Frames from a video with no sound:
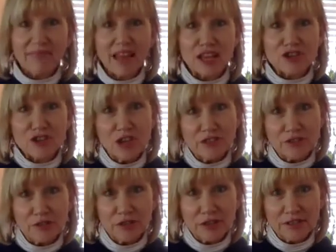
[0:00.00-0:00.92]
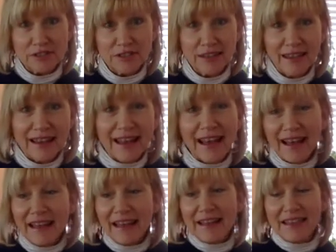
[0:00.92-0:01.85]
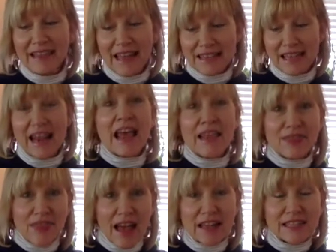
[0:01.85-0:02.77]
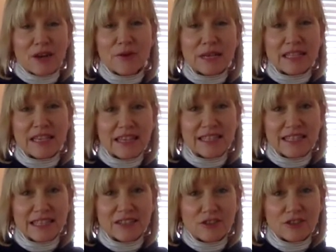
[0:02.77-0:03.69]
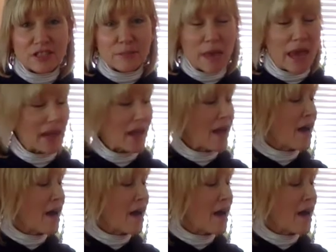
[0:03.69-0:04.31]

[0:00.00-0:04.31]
It just cooks. That's it. That's how easy these things are to make.